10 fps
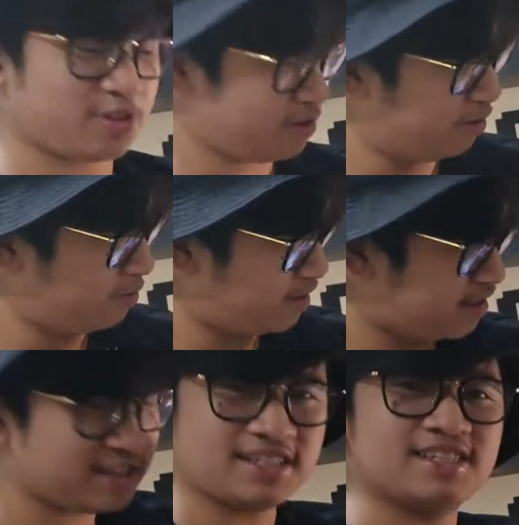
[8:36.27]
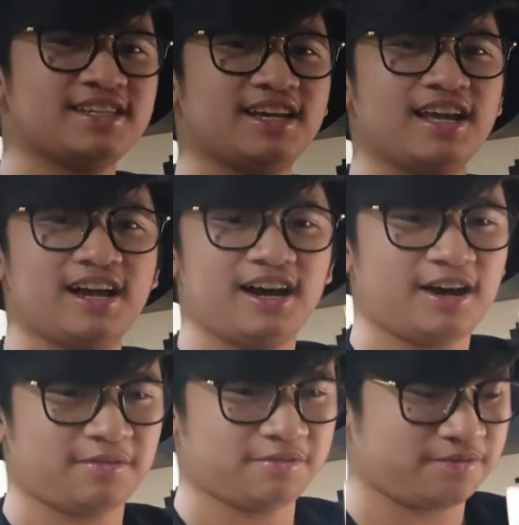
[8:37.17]
to go with this
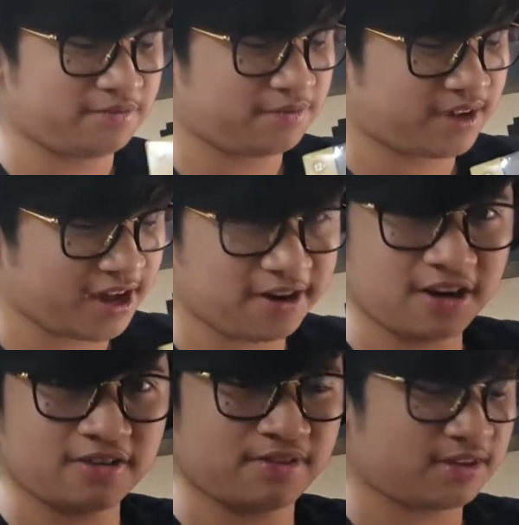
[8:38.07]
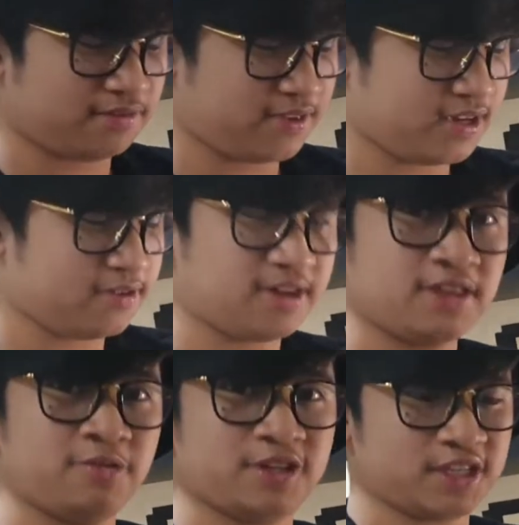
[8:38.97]
Kyrie Irving figurine,
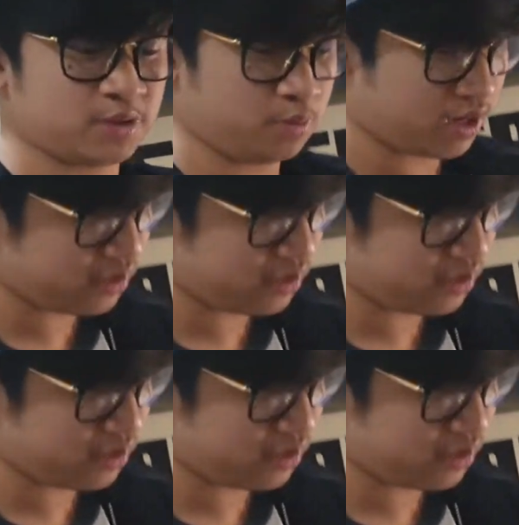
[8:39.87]
which is one